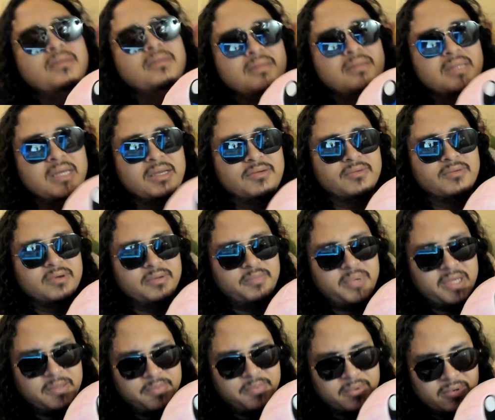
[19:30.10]
Like, when
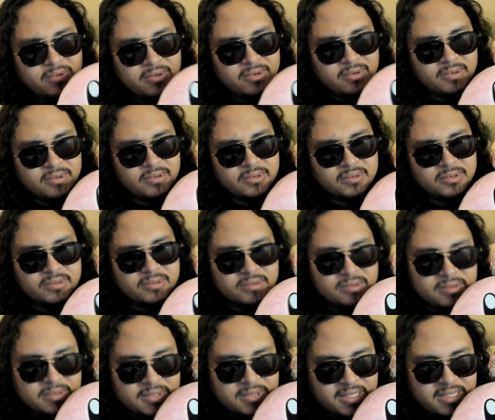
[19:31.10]

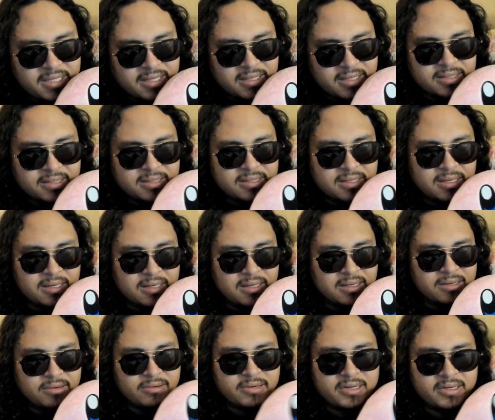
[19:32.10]
people get
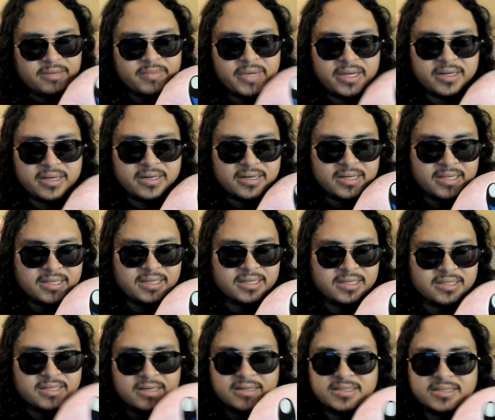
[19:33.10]
cremated and
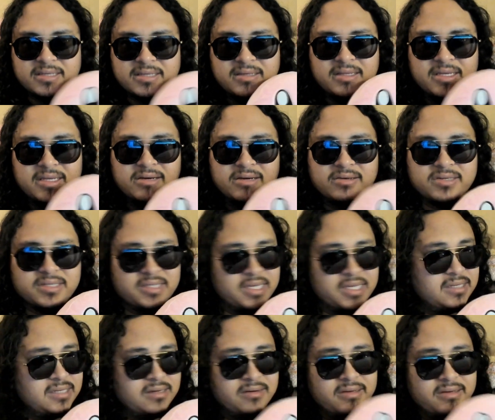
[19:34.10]
get tossed into the ocean,
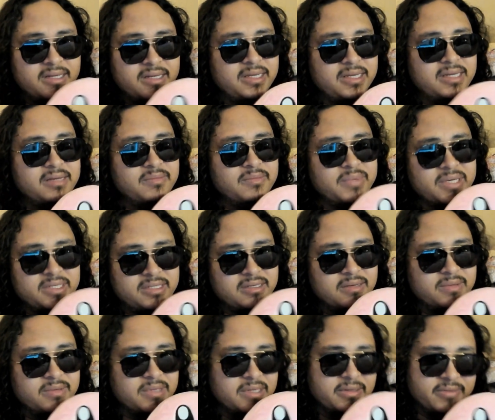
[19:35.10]
that's all getting eaten by
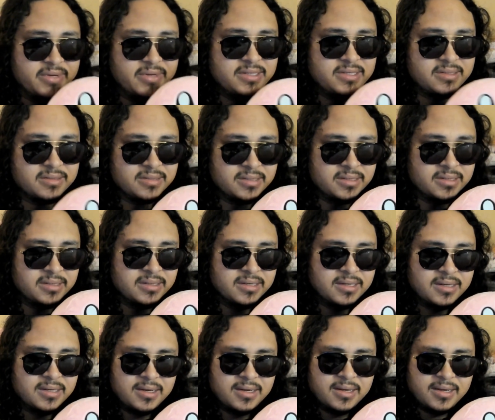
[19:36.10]
something eventually.
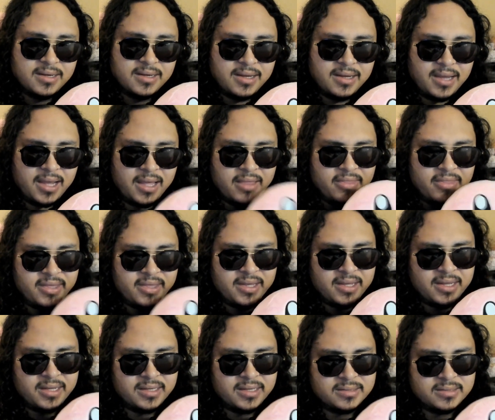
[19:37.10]
And
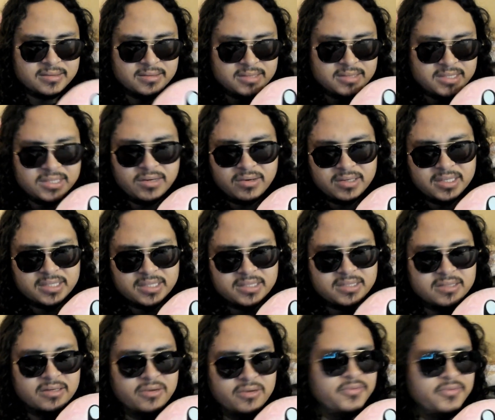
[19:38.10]
then so on and
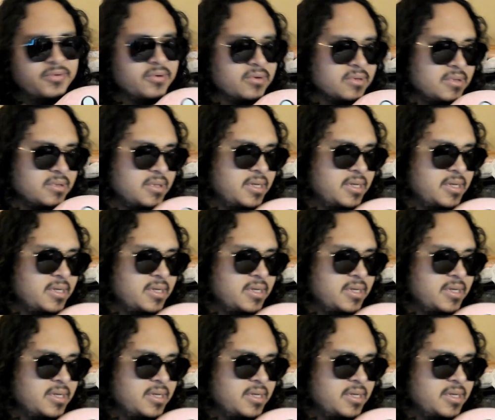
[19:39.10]
so forth.